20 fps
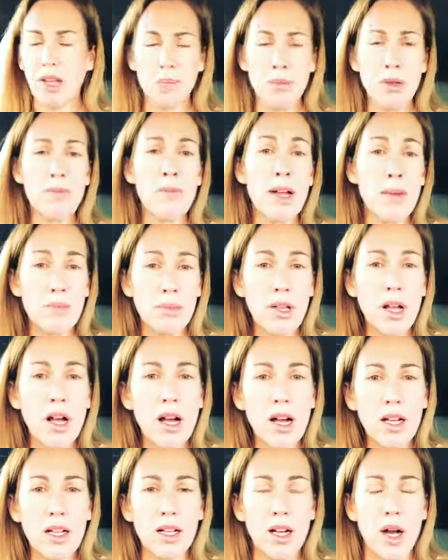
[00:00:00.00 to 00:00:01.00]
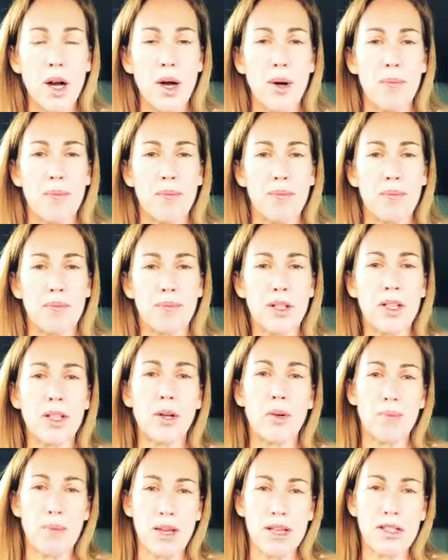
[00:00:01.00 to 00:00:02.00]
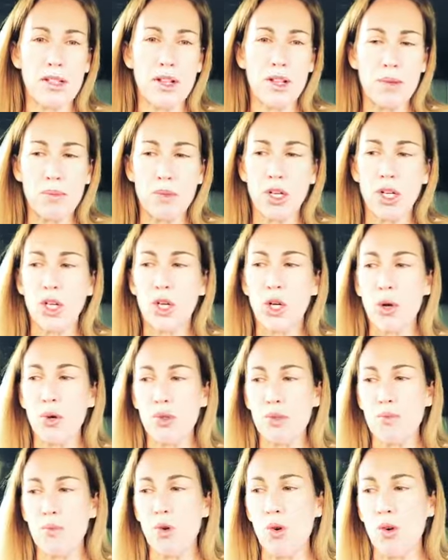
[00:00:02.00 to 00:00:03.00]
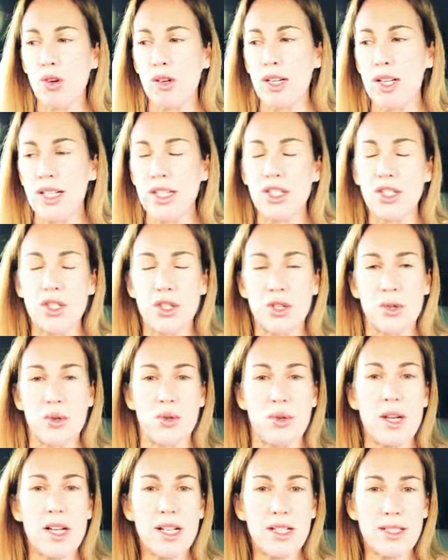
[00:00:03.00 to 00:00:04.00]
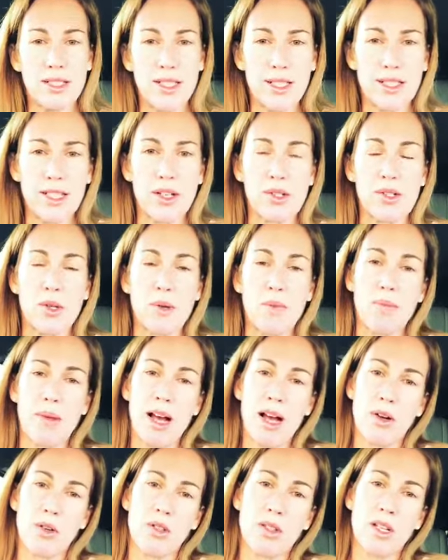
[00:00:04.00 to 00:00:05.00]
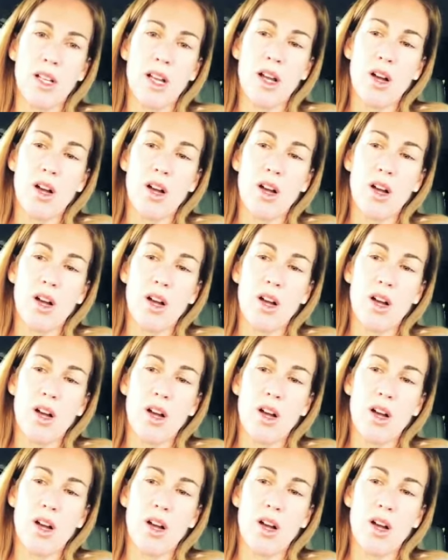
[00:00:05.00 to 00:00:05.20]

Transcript: but my blog, um, you know, based on the book, goes more into details about